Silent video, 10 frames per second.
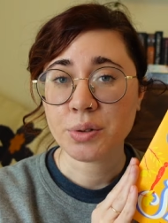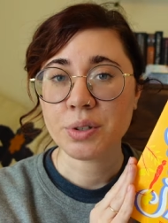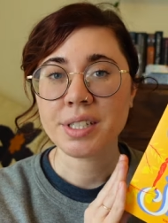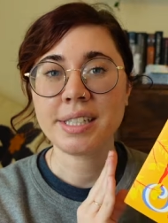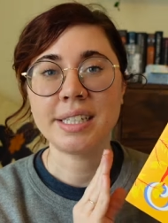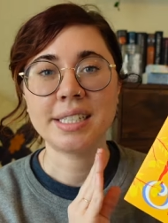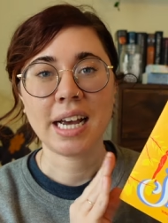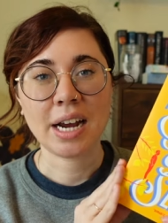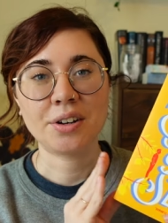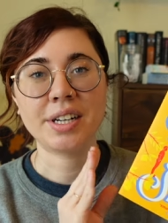towards the
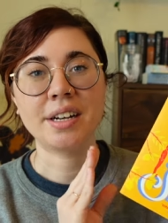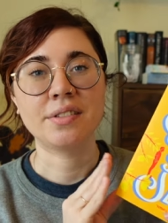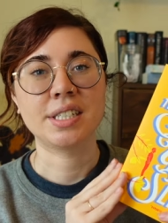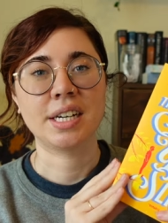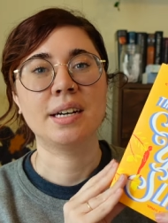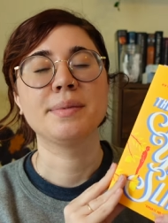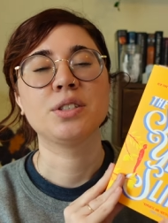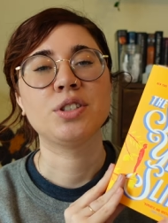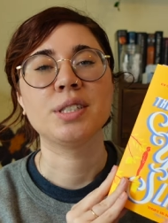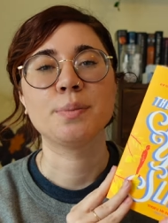entirety of the time that
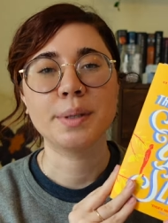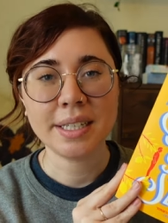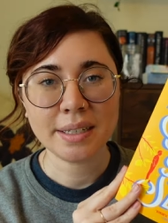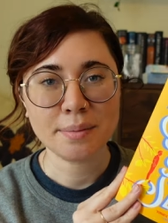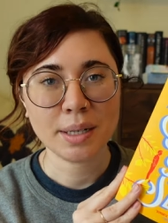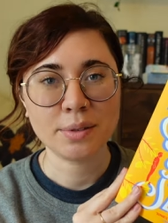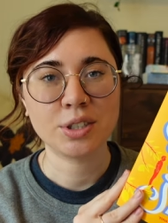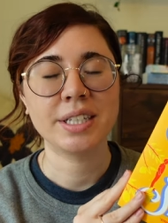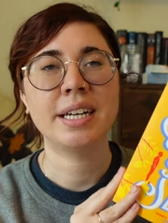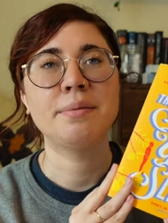she's been in
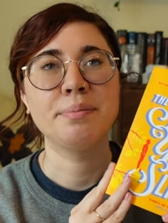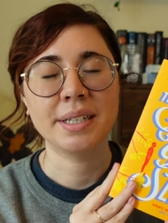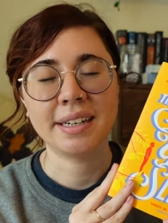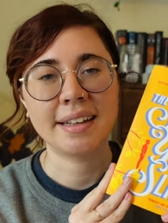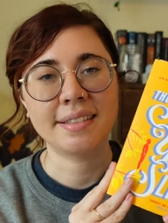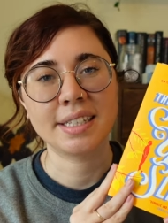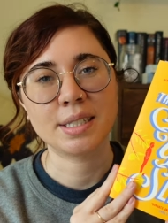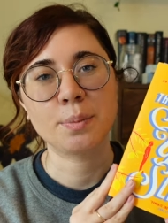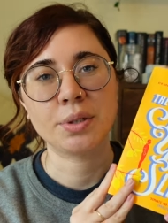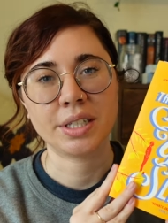publishing and been at
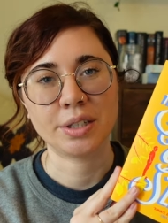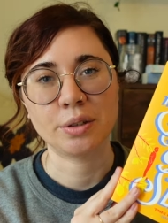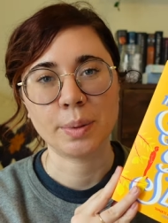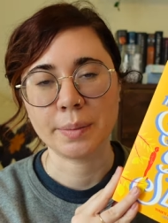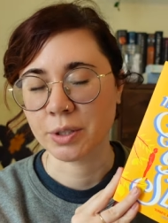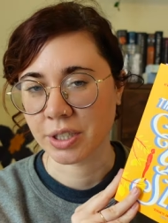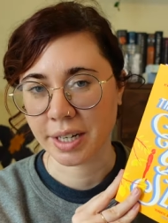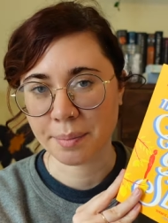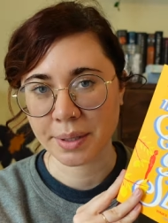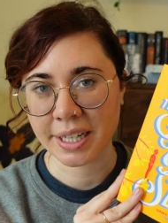this particular publishing
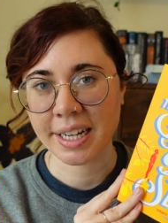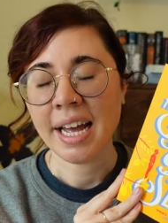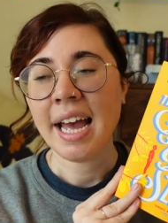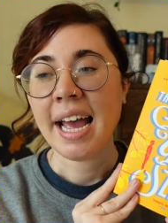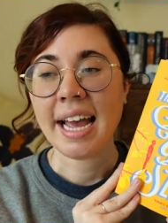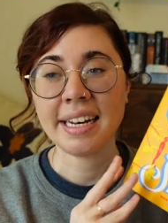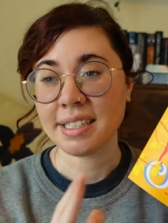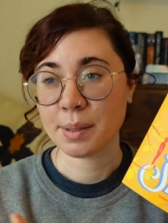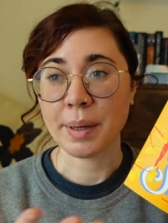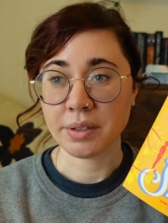company, and
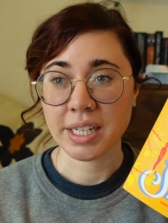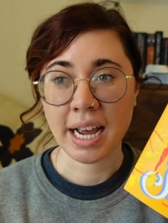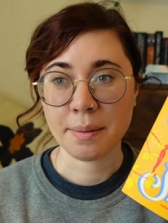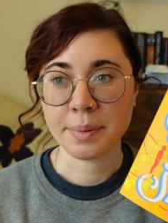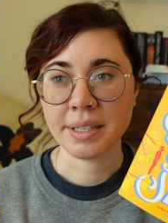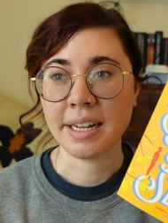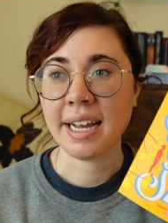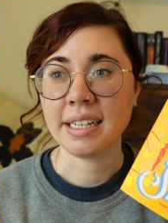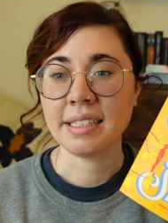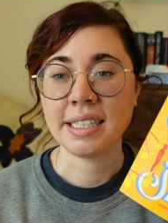it's about to happen,
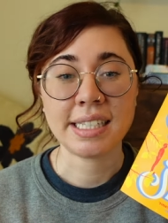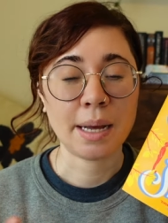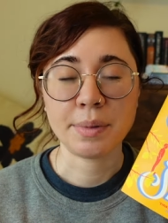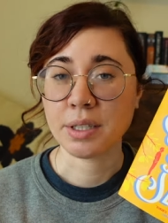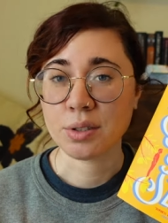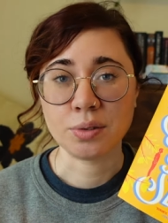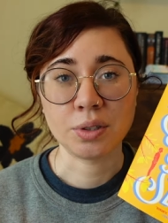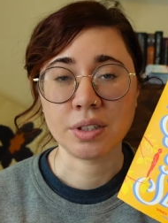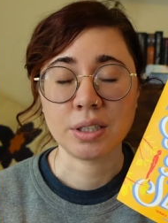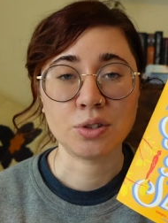and it's happening
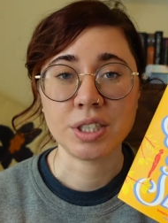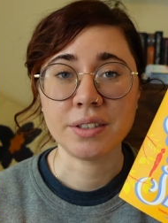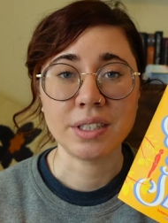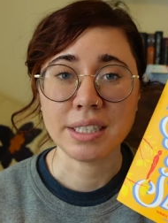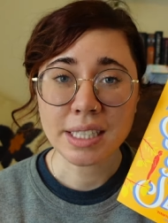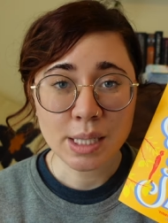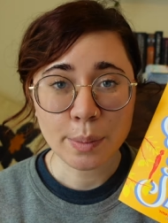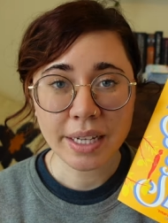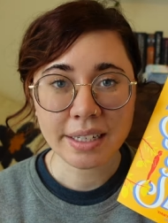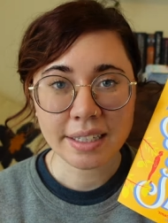sooner than she even
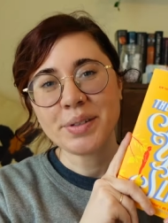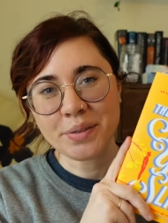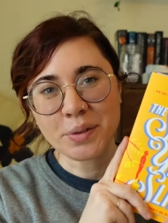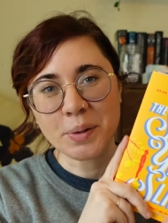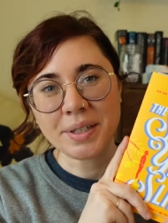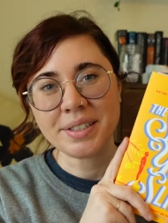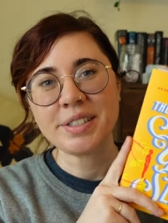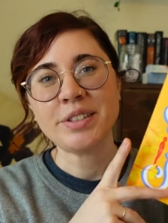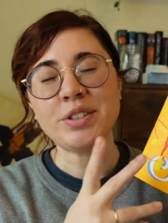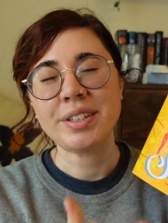anticipated. So of
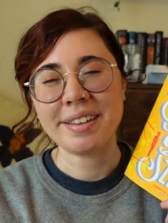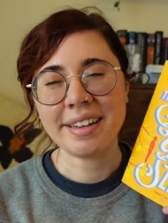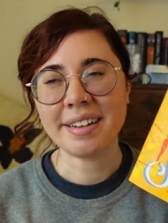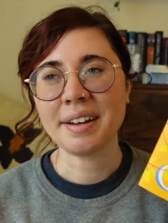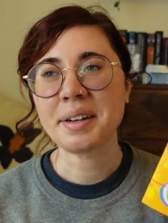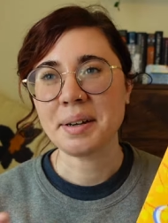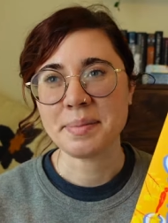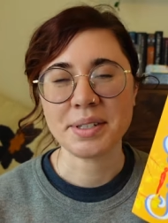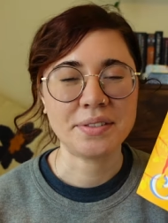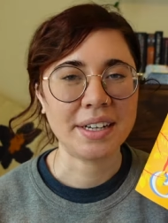course, she then
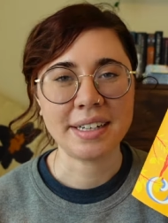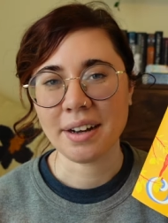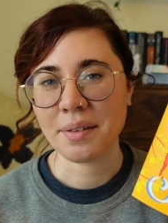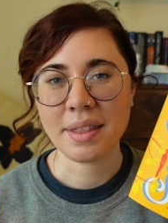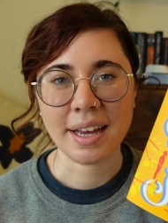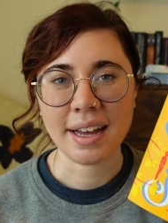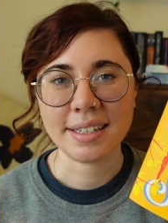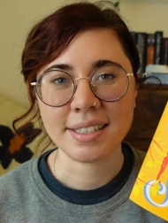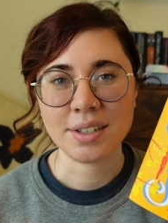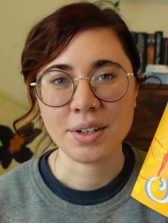comes to find out
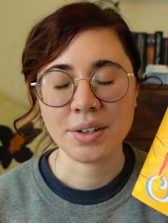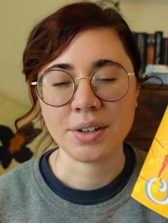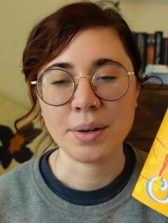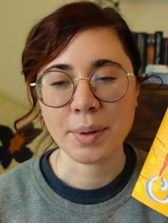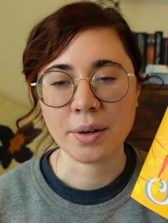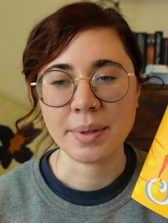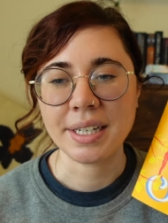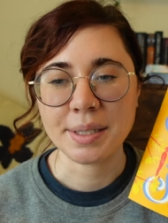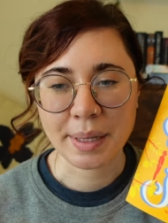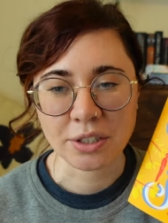that her apartment
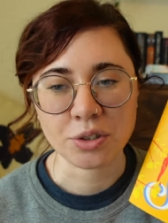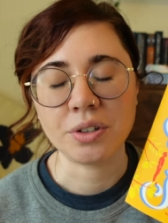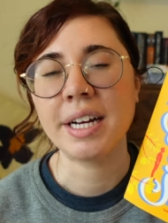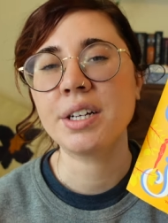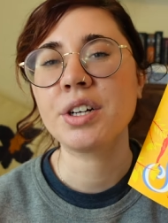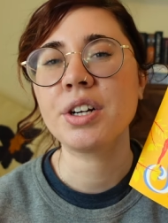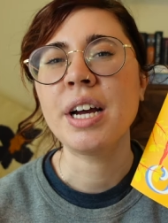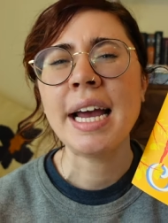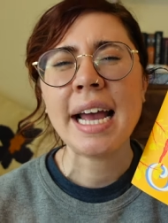is magical, and her